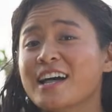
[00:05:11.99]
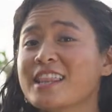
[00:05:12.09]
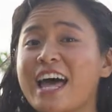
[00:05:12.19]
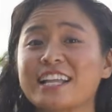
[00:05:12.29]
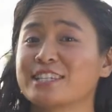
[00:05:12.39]

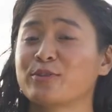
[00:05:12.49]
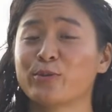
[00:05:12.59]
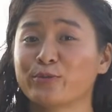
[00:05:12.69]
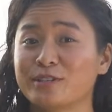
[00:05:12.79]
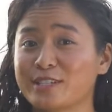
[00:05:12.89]
That's the
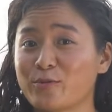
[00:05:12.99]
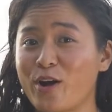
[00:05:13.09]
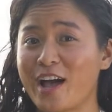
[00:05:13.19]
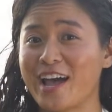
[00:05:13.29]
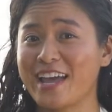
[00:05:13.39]
whole reason
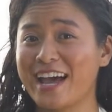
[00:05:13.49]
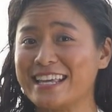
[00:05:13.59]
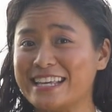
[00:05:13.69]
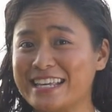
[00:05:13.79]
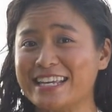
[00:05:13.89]
why I
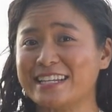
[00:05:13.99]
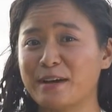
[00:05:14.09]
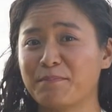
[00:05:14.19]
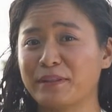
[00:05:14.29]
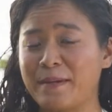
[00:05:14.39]
eat
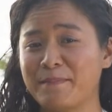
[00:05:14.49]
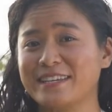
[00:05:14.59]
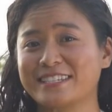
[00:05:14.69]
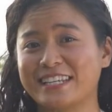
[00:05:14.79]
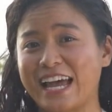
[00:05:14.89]
a
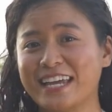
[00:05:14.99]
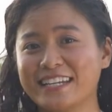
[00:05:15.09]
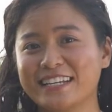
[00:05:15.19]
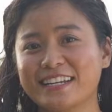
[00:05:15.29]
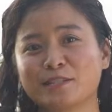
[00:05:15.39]
plant-based
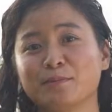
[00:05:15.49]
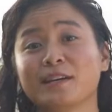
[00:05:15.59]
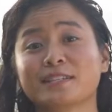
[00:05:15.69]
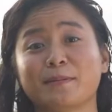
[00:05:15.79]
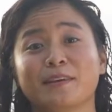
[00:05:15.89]
diet, is
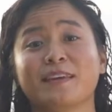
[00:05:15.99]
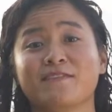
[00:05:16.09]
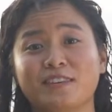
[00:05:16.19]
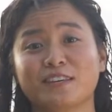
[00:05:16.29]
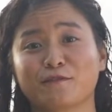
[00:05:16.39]
because I became
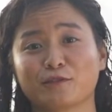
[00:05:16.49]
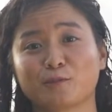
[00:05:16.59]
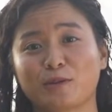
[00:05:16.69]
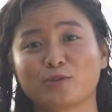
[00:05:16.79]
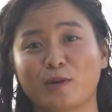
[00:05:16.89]
vegan for
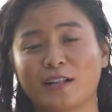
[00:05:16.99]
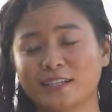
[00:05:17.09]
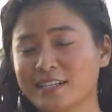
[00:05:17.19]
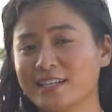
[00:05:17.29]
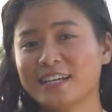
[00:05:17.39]

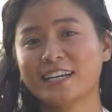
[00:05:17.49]
spirituality.